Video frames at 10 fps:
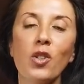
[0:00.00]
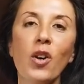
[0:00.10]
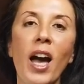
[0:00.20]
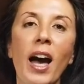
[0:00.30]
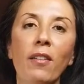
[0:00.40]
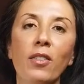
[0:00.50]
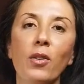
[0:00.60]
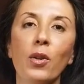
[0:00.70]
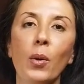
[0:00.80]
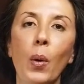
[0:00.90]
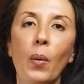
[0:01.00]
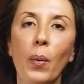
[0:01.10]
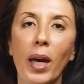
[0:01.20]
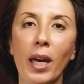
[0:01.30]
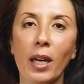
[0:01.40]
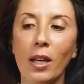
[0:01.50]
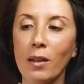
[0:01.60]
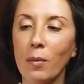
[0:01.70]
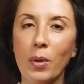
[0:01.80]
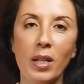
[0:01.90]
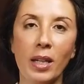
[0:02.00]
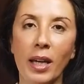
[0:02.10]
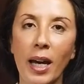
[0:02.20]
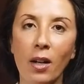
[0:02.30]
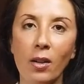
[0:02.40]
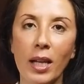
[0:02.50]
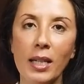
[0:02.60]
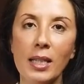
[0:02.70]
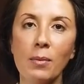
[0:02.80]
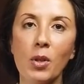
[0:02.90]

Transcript: don't have to throw away the breathing cannulas.